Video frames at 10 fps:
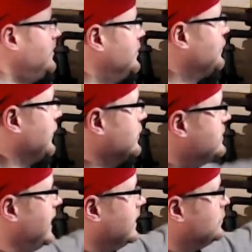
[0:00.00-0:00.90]
is
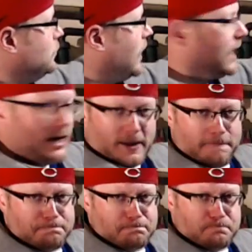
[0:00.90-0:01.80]
vertex Y
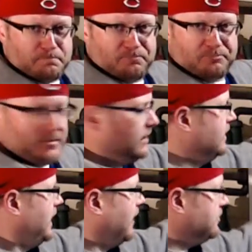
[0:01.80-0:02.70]

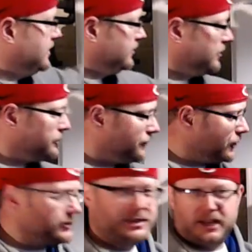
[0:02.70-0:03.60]
and this is
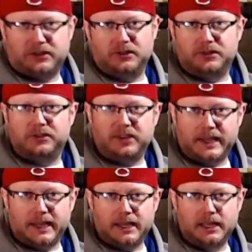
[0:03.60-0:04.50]
vertex
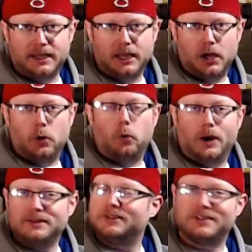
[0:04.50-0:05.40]
Z,
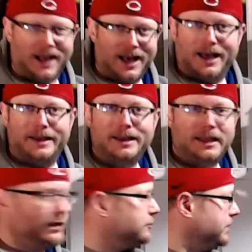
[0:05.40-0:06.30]
what side
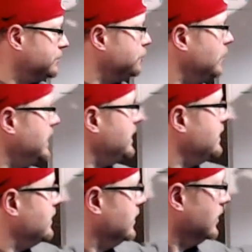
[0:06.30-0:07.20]
is between
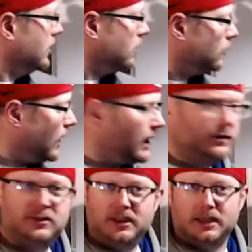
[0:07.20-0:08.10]

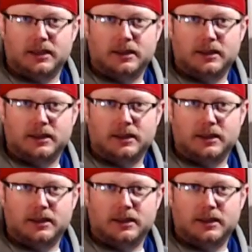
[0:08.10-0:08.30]
YZ?